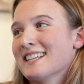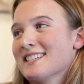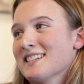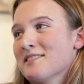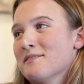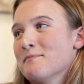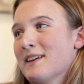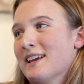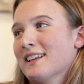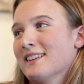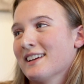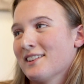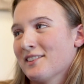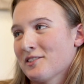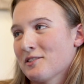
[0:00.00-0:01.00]
did make
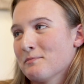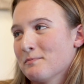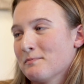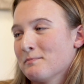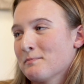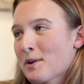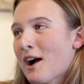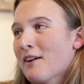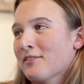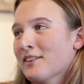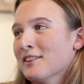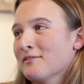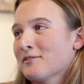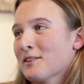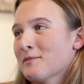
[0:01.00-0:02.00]
like a little
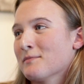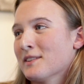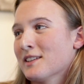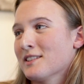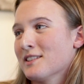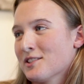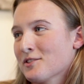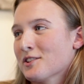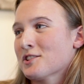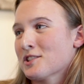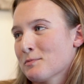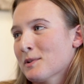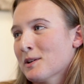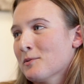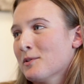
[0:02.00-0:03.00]
profit from the Detroit
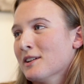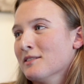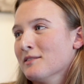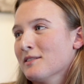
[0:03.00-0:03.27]
Shipping one.